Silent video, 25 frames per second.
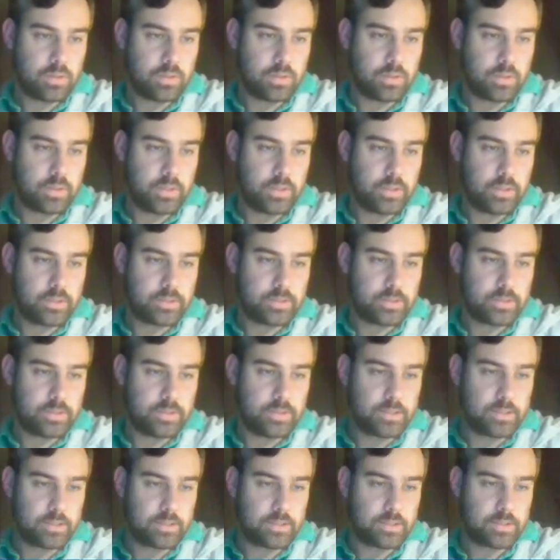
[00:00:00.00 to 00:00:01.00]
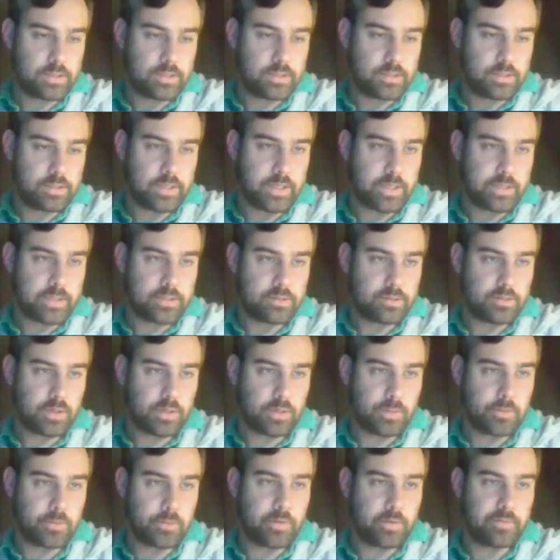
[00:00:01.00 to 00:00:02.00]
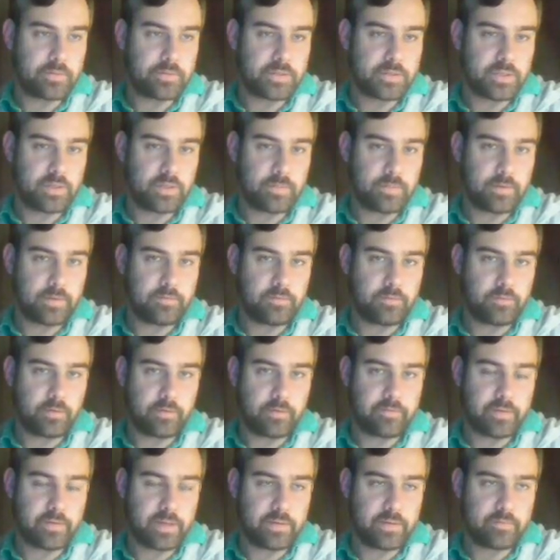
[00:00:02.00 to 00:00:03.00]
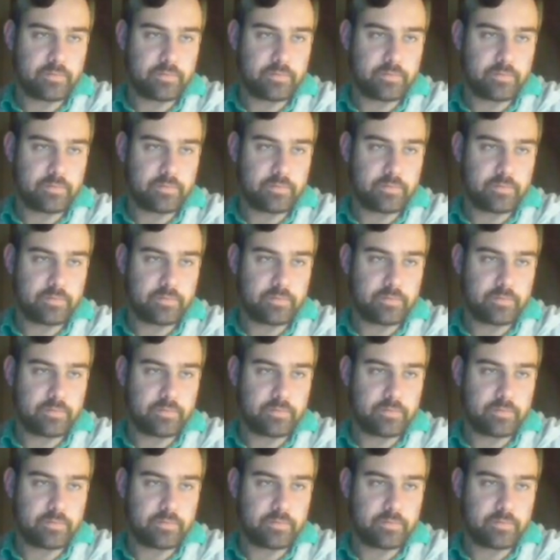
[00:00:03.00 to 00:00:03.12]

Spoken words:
instant, yeah, so Tarmogoyf is going to be a 4/5.